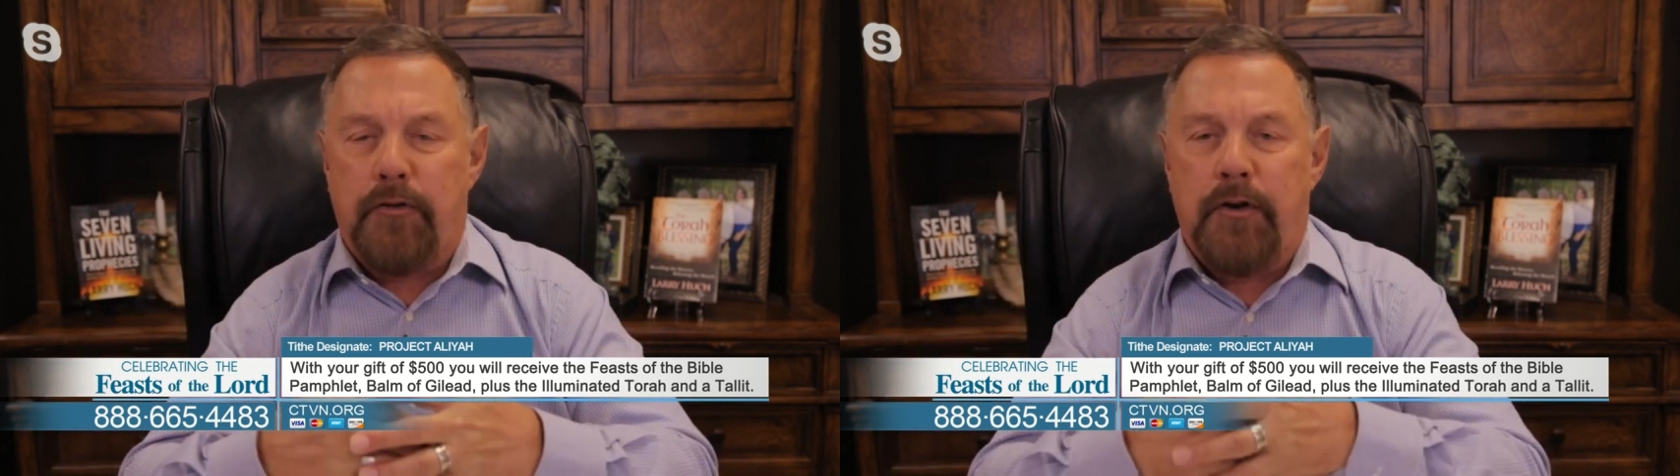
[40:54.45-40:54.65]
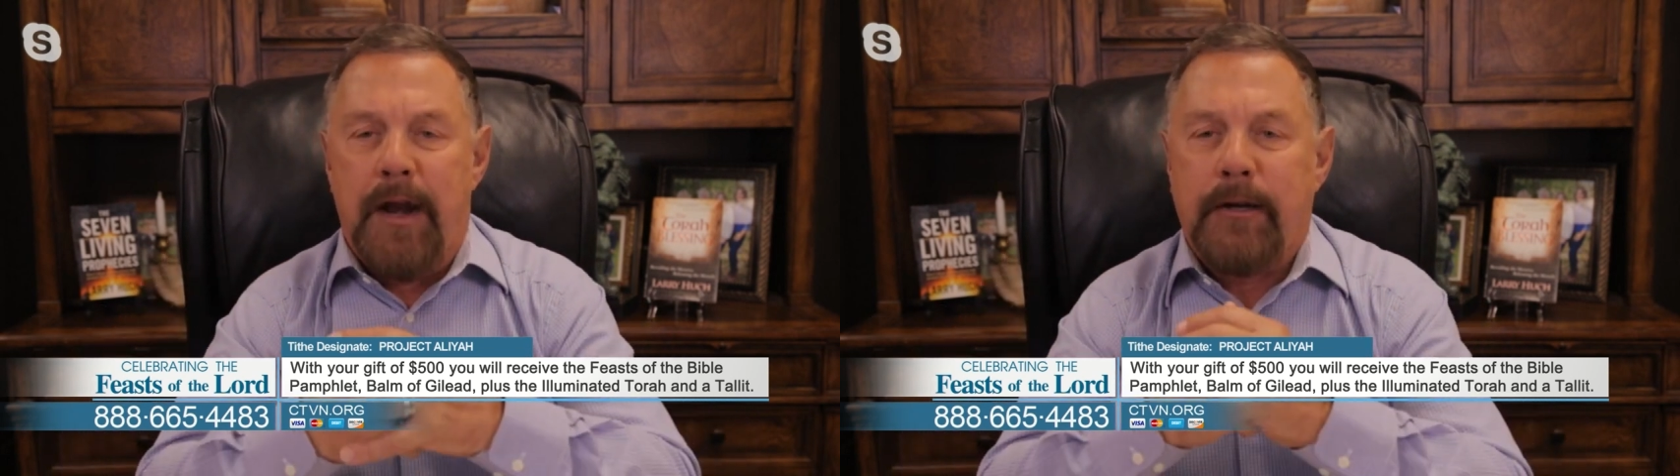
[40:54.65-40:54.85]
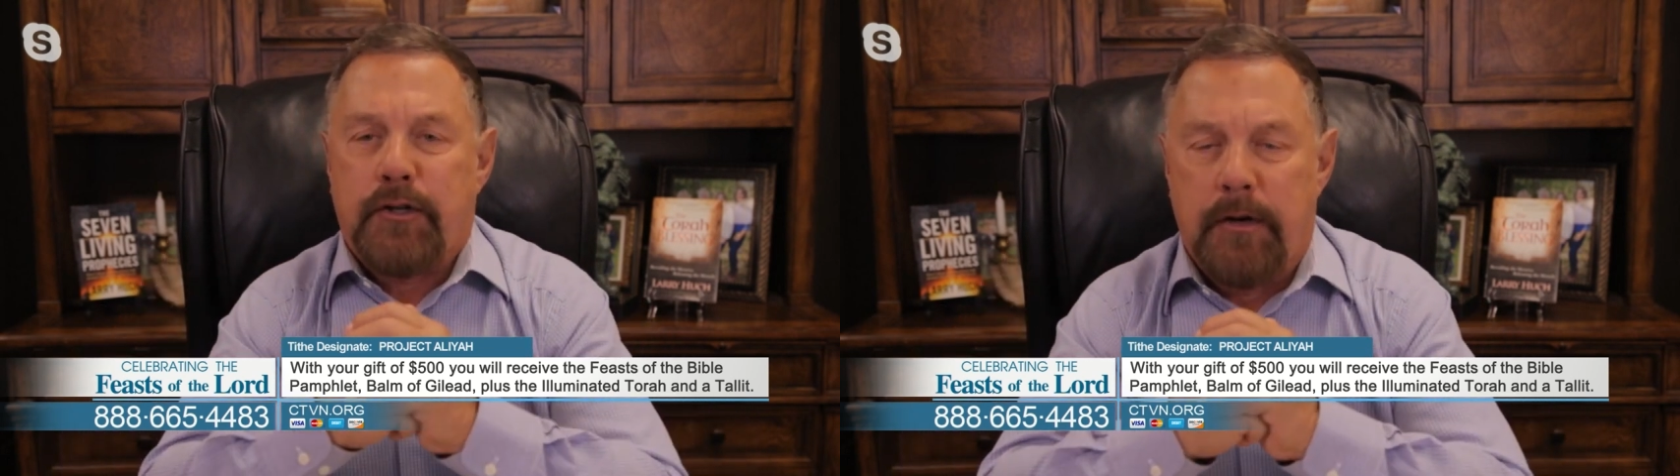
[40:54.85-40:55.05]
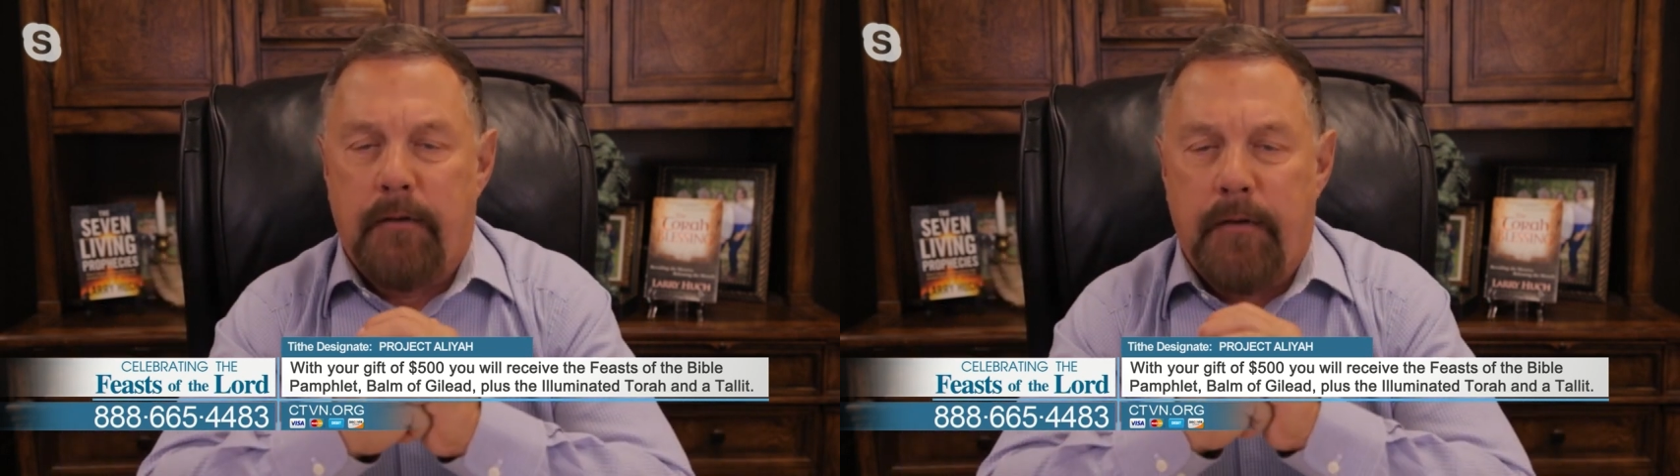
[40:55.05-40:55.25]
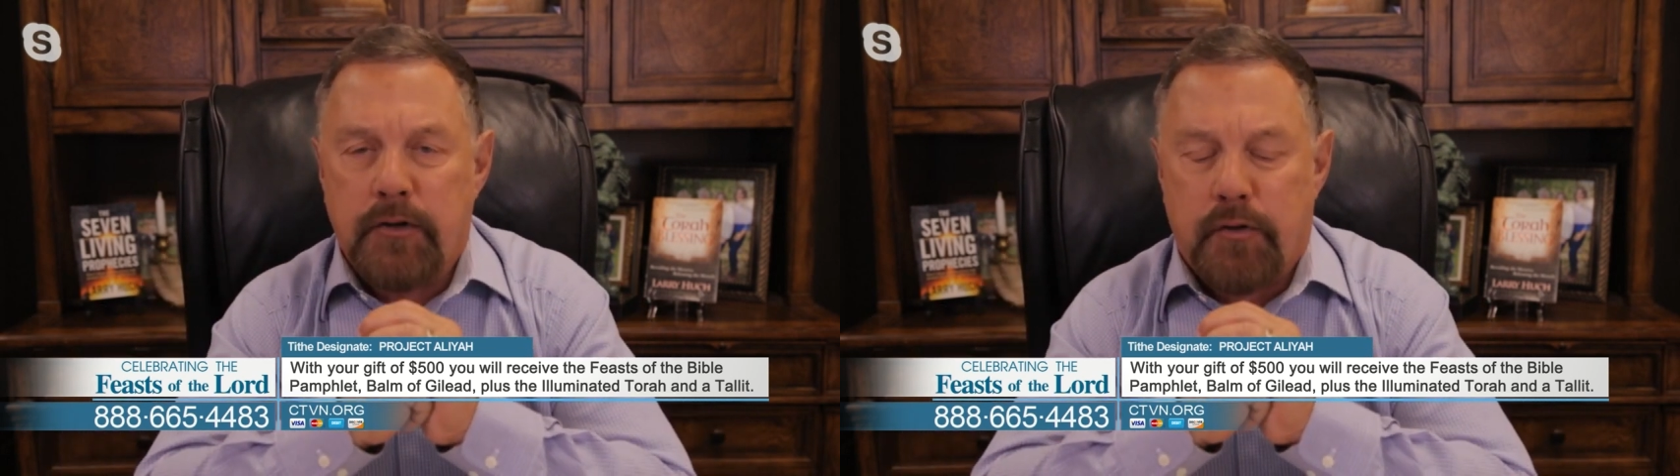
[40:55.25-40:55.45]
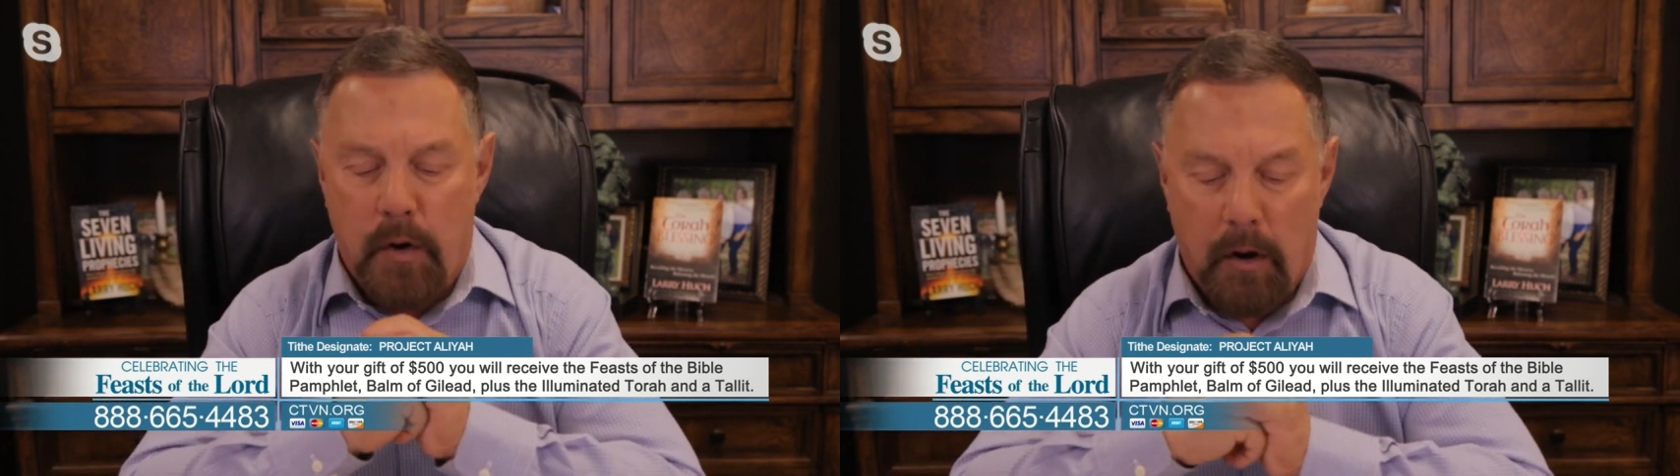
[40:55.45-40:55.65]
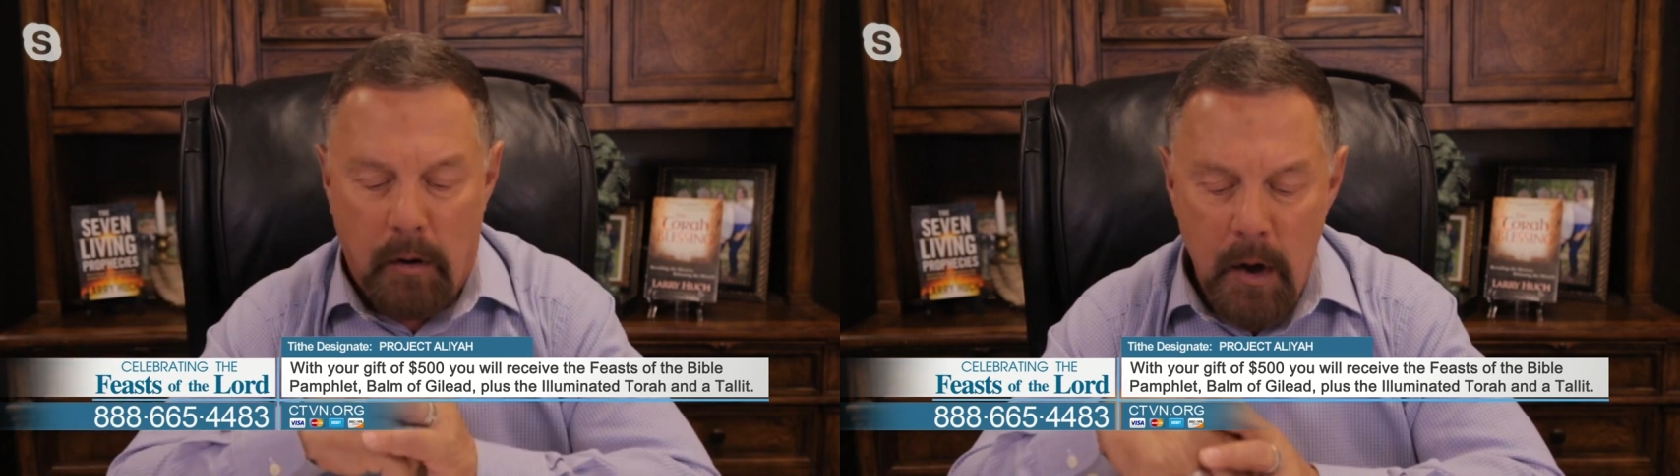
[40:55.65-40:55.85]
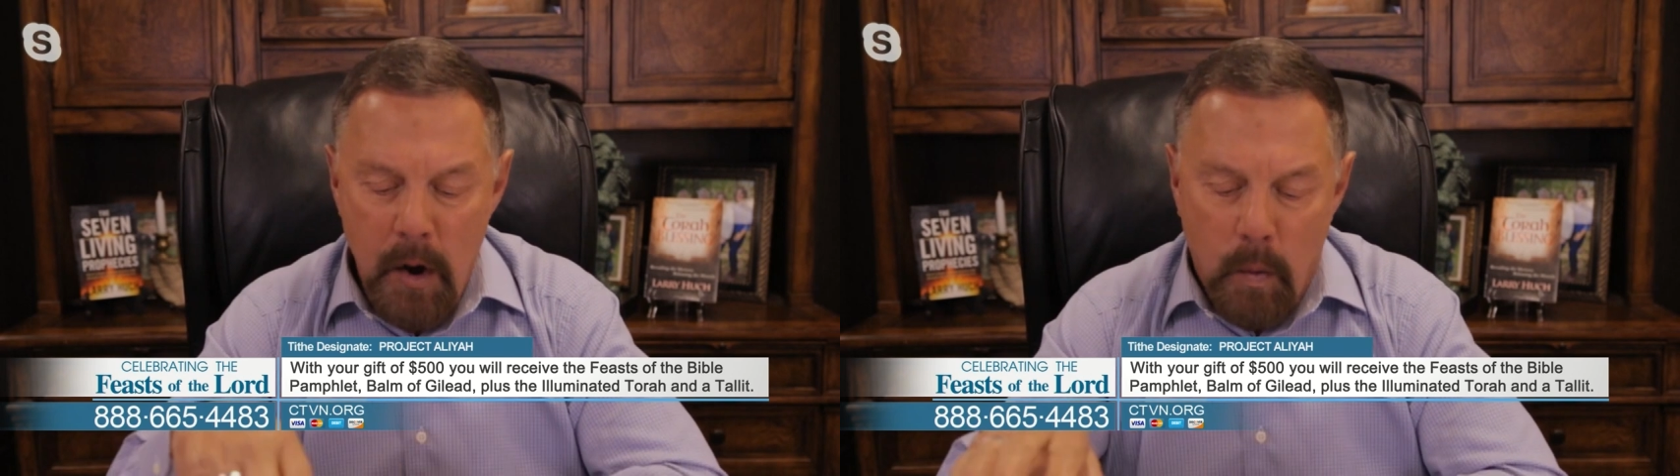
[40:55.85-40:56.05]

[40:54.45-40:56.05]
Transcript: to the nation of Israel.